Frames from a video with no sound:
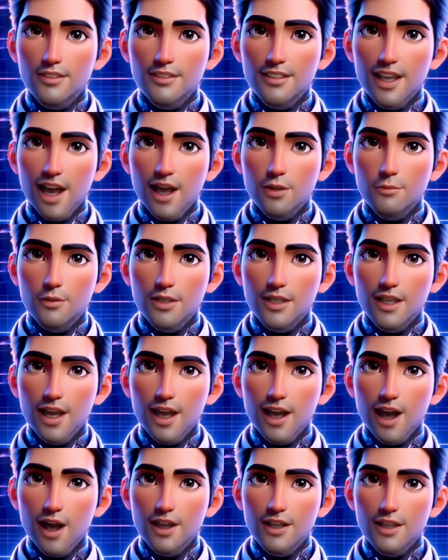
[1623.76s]
It's building on
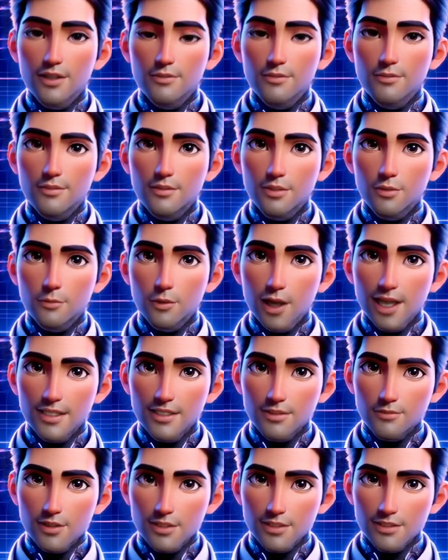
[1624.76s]
this chat, right?
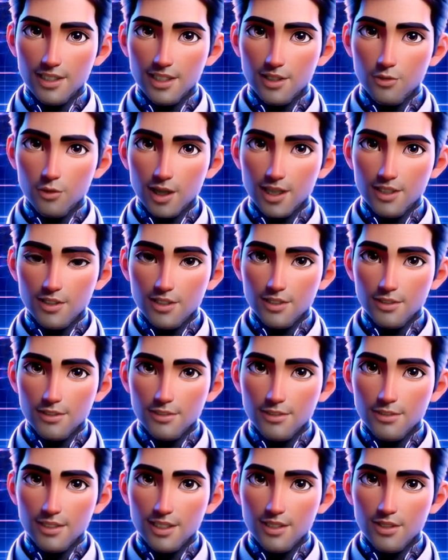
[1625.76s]
So this is
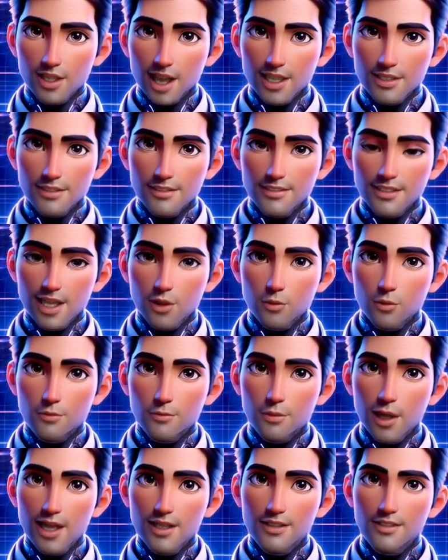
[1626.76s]
nice.
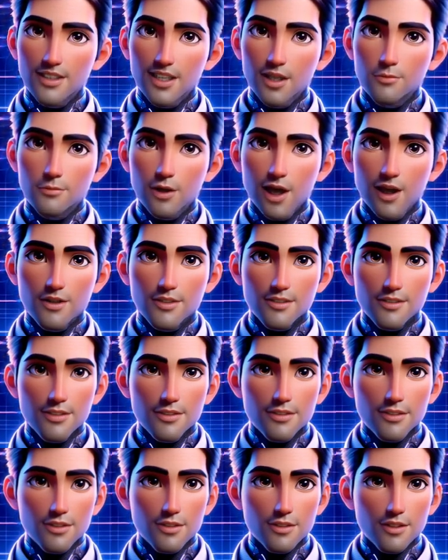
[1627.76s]
Maybe I looked at
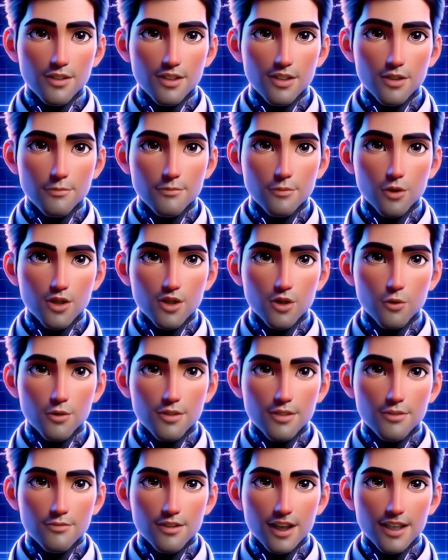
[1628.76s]
the autofocus up
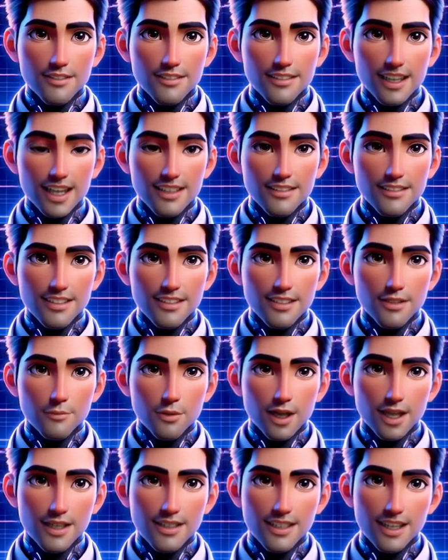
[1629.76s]
top here and had a
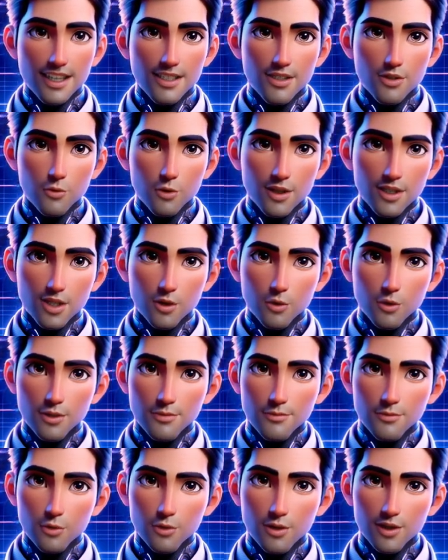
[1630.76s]
nice summary, and
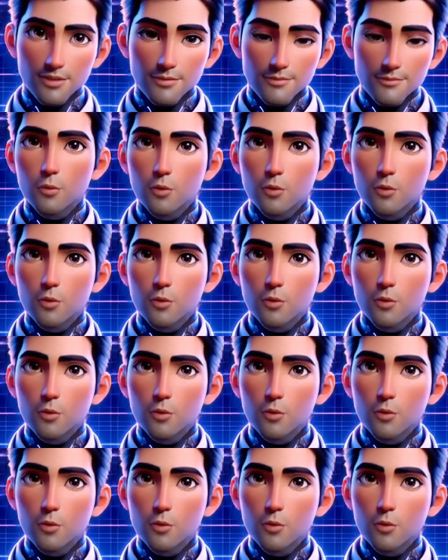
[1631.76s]
I'm like,